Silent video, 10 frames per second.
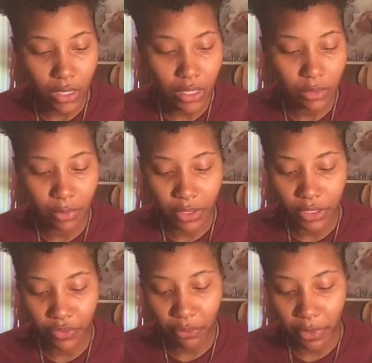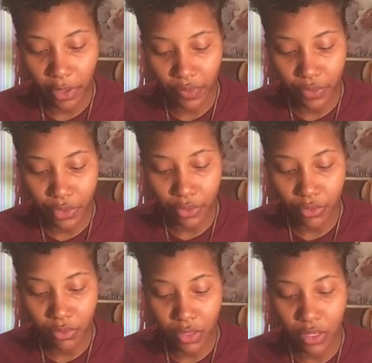This brush is from Elf
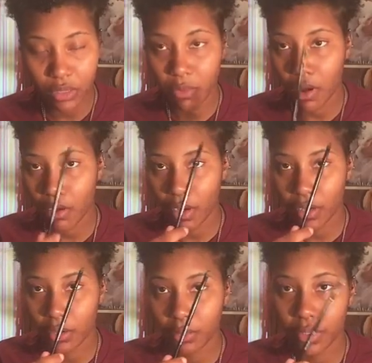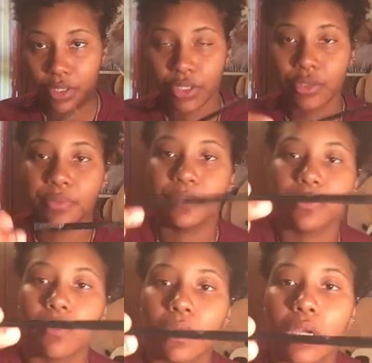too. It's a small angle brush.
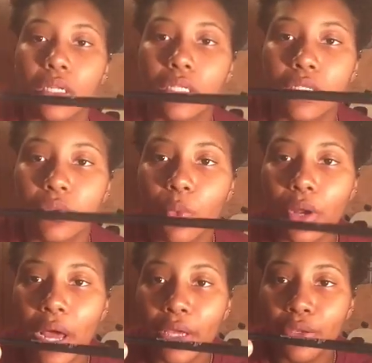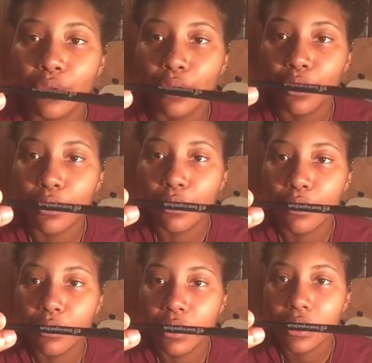This is what I
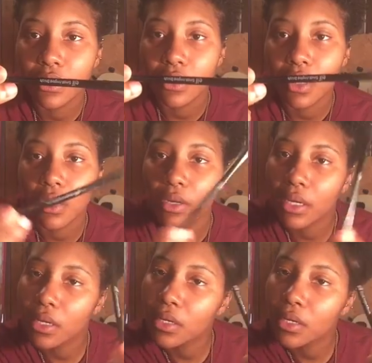used. Oh dang